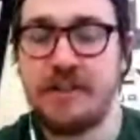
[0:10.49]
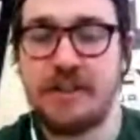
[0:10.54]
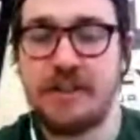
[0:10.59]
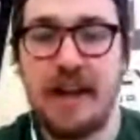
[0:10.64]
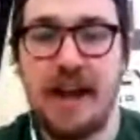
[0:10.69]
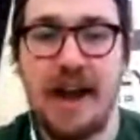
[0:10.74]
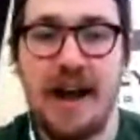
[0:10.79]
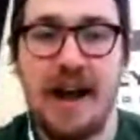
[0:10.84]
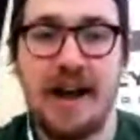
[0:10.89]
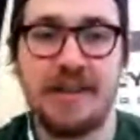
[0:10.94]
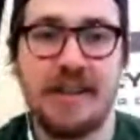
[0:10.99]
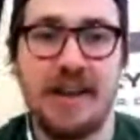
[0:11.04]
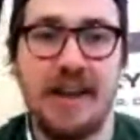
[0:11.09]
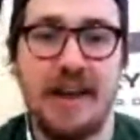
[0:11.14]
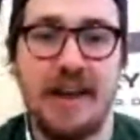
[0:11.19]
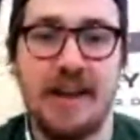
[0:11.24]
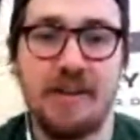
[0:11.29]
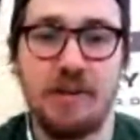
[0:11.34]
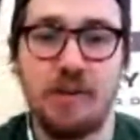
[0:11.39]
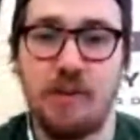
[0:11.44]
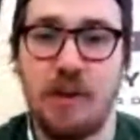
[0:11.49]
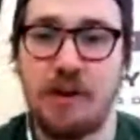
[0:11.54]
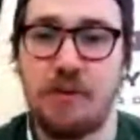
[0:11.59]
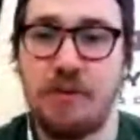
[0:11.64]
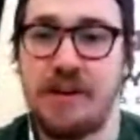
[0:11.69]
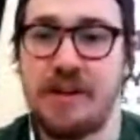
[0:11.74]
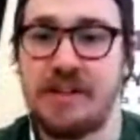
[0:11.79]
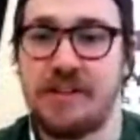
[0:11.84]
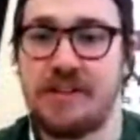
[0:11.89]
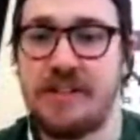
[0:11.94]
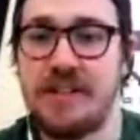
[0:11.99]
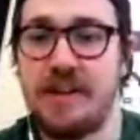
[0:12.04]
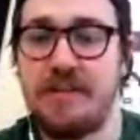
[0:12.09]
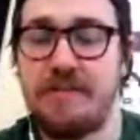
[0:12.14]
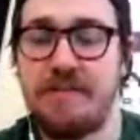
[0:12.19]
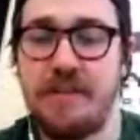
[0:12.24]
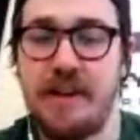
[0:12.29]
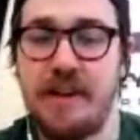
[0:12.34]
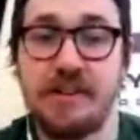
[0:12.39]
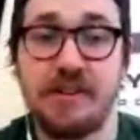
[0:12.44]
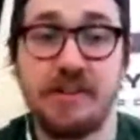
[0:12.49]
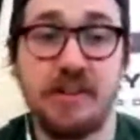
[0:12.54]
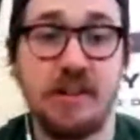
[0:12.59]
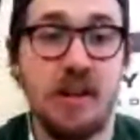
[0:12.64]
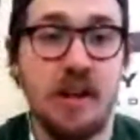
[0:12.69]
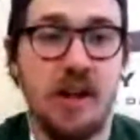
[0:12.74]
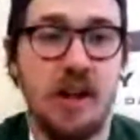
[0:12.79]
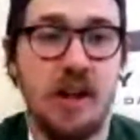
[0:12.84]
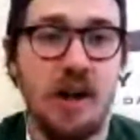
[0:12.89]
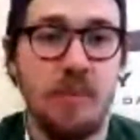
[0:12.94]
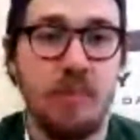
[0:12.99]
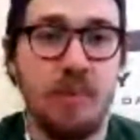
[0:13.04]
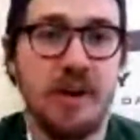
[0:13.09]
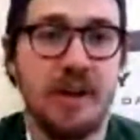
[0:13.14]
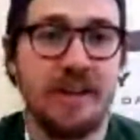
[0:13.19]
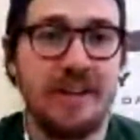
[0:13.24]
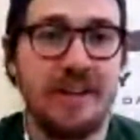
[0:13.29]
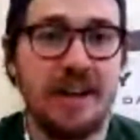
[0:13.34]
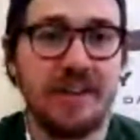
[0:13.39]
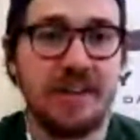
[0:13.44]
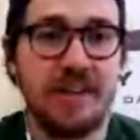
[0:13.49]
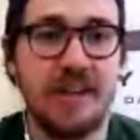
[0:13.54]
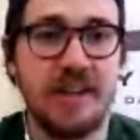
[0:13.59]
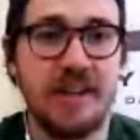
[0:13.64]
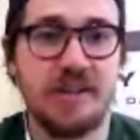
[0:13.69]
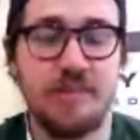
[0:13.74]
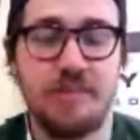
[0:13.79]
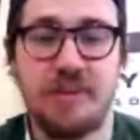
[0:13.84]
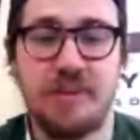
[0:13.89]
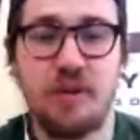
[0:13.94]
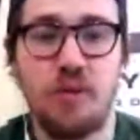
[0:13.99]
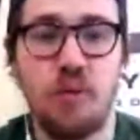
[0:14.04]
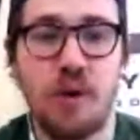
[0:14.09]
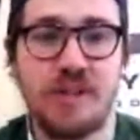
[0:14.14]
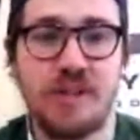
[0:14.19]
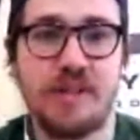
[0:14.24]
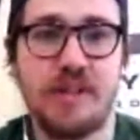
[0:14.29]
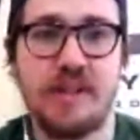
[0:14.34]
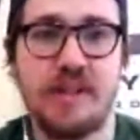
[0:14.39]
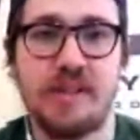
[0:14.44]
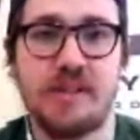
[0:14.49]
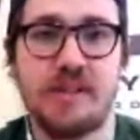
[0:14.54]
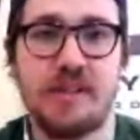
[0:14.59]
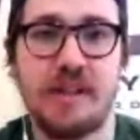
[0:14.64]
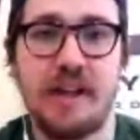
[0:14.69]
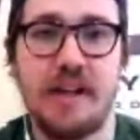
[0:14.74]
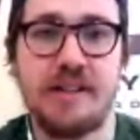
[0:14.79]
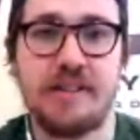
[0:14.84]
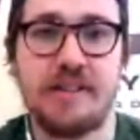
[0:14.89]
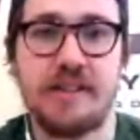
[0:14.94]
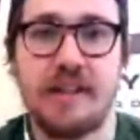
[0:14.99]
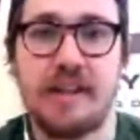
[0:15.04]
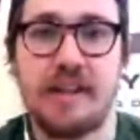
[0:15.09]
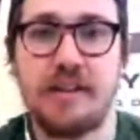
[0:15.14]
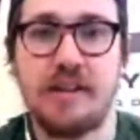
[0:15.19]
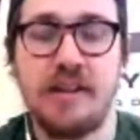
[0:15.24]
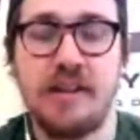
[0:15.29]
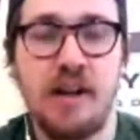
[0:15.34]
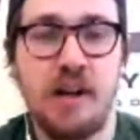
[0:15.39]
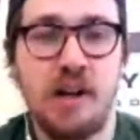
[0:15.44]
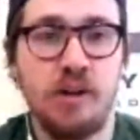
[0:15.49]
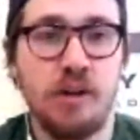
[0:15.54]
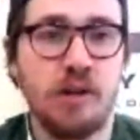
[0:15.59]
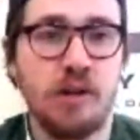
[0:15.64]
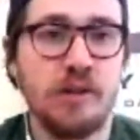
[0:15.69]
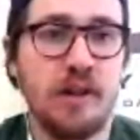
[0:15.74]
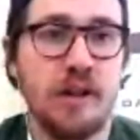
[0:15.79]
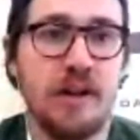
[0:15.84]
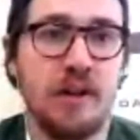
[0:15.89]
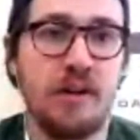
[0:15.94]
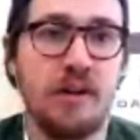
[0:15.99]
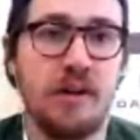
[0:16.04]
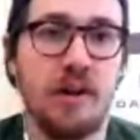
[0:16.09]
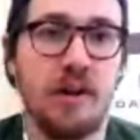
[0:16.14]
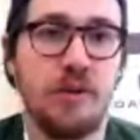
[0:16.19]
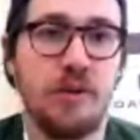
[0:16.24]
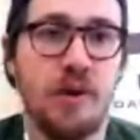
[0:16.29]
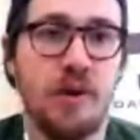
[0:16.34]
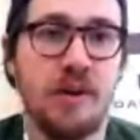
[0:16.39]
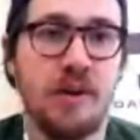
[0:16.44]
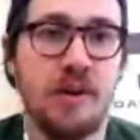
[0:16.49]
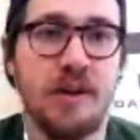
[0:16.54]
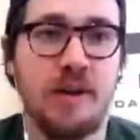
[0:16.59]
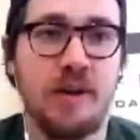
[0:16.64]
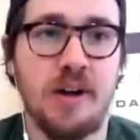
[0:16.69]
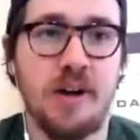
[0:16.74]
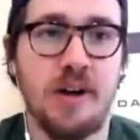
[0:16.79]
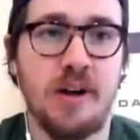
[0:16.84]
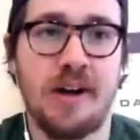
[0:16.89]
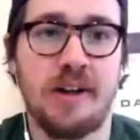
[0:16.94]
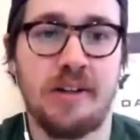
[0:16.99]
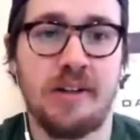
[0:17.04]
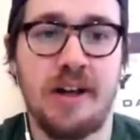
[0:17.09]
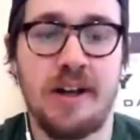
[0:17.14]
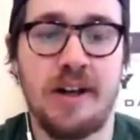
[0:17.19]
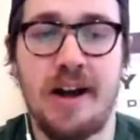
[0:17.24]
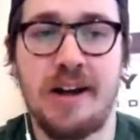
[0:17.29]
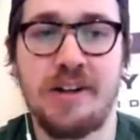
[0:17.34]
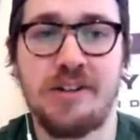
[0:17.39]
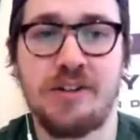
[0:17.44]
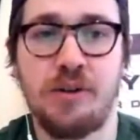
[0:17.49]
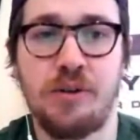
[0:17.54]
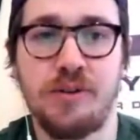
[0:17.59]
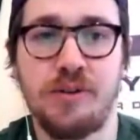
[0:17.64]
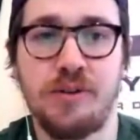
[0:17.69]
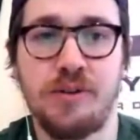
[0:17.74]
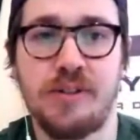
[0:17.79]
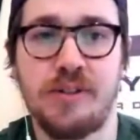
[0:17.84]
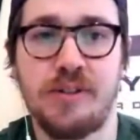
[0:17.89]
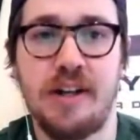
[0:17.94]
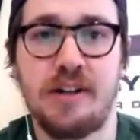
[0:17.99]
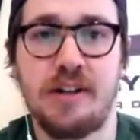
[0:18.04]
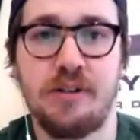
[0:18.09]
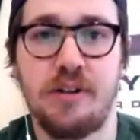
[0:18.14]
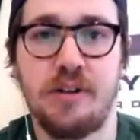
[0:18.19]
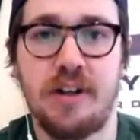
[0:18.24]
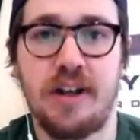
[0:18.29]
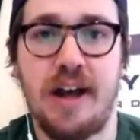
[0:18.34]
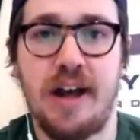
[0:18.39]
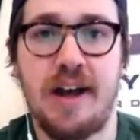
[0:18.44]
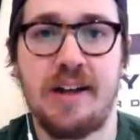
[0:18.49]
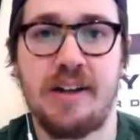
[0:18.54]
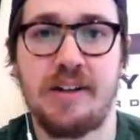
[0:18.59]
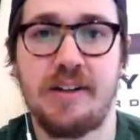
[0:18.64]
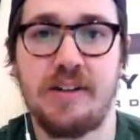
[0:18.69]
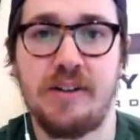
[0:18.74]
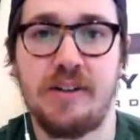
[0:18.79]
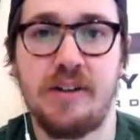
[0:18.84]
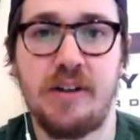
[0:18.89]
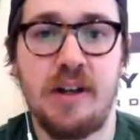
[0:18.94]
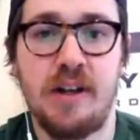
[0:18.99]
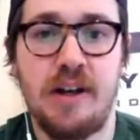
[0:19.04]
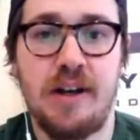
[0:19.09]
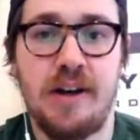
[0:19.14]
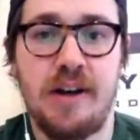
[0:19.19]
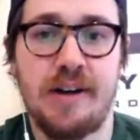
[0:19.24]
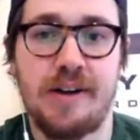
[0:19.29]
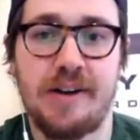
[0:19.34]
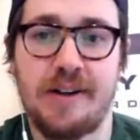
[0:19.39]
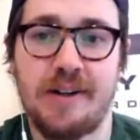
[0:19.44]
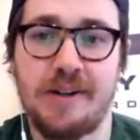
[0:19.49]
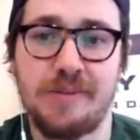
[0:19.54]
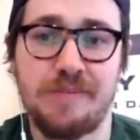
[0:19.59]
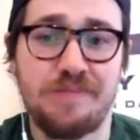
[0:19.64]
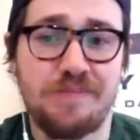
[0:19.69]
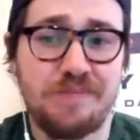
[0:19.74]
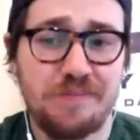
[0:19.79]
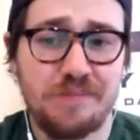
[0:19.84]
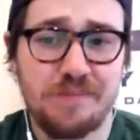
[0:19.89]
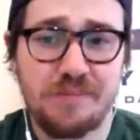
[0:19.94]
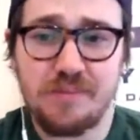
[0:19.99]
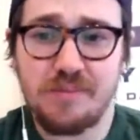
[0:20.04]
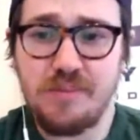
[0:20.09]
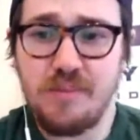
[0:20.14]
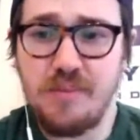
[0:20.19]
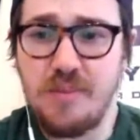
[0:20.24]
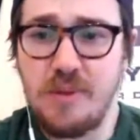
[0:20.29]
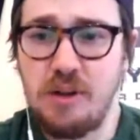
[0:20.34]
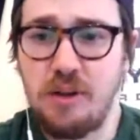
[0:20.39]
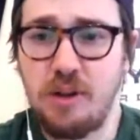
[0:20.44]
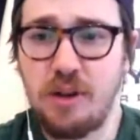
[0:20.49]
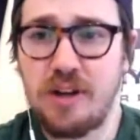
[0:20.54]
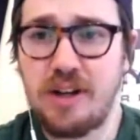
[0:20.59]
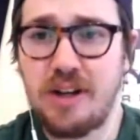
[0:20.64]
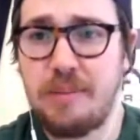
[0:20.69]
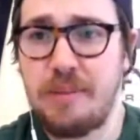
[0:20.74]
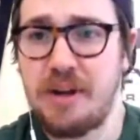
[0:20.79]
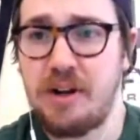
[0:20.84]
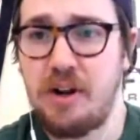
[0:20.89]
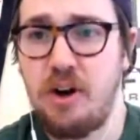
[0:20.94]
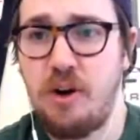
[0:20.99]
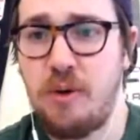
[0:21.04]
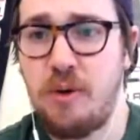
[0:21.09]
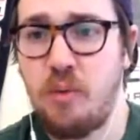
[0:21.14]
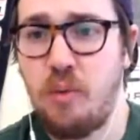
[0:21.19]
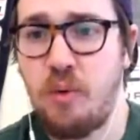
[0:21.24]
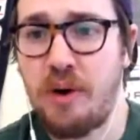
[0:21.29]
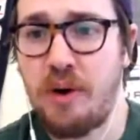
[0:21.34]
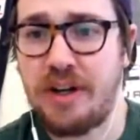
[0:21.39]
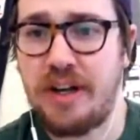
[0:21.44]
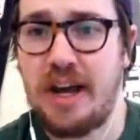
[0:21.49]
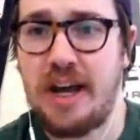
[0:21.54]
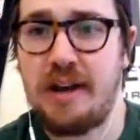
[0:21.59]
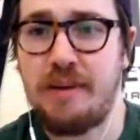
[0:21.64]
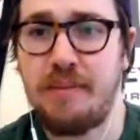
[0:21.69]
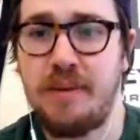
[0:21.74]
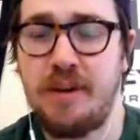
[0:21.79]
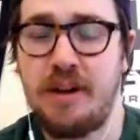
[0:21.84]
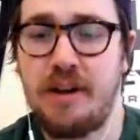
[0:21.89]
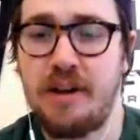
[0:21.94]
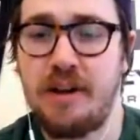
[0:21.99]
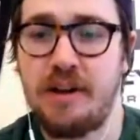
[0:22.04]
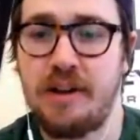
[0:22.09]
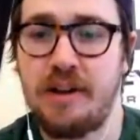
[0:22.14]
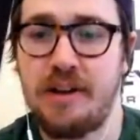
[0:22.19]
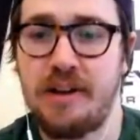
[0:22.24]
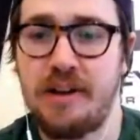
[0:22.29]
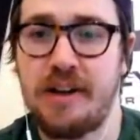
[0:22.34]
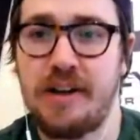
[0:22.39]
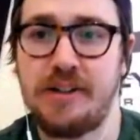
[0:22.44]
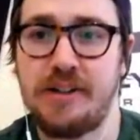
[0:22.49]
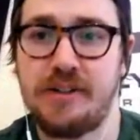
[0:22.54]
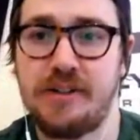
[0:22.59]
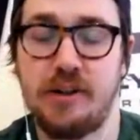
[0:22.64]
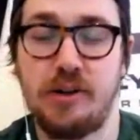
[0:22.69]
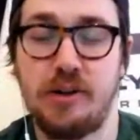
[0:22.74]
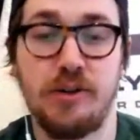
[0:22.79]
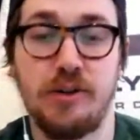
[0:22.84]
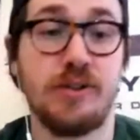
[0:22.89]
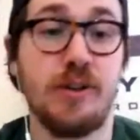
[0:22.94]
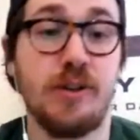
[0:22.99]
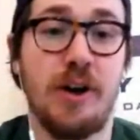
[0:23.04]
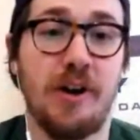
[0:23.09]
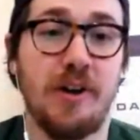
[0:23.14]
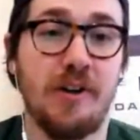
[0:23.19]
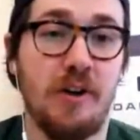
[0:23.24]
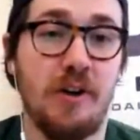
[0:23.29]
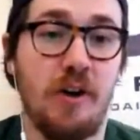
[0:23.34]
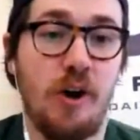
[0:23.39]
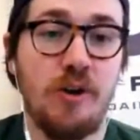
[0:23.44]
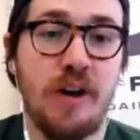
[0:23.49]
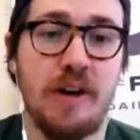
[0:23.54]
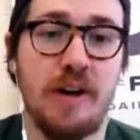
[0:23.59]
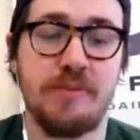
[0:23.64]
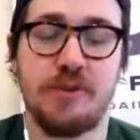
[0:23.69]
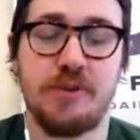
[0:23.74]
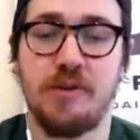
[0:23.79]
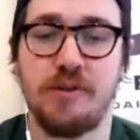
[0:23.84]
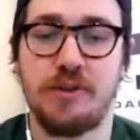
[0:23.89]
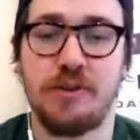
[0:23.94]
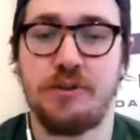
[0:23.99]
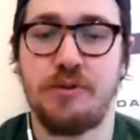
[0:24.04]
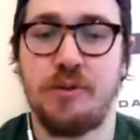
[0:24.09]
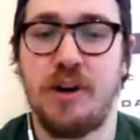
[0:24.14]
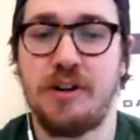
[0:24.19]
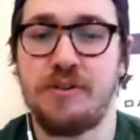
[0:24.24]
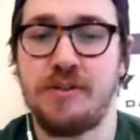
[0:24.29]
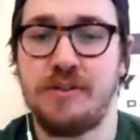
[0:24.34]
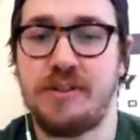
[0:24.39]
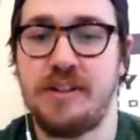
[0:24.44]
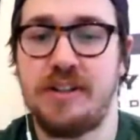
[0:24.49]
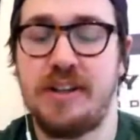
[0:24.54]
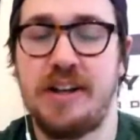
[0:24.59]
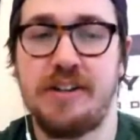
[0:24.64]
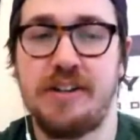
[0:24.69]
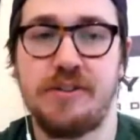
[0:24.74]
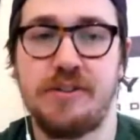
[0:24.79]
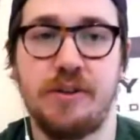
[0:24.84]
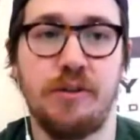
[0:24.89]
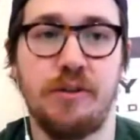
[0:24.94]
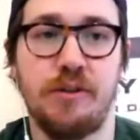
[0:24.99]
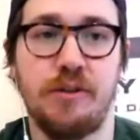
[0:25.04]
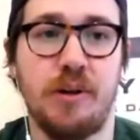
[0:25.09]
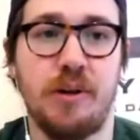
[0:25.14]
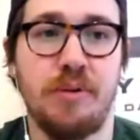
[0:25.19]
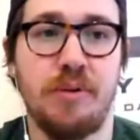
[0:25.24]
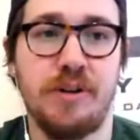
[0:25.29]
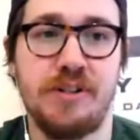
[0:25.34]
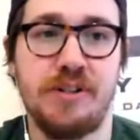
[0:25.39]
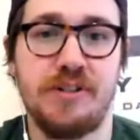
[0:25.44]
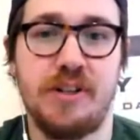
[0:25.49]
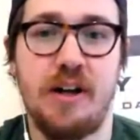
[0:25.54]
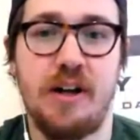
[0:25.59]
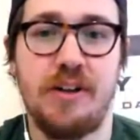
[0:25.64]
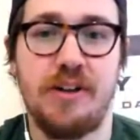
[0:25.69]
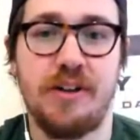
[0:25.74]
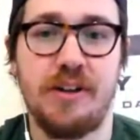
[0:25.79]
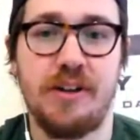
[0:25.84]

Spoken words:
at NRodriguezDFS, breaking down tonight's big Wednesday slate and looking like a good one. A lot of high totals to take a look at, and all but one game, all games are over 200 tonight, so they're looking pretty solid.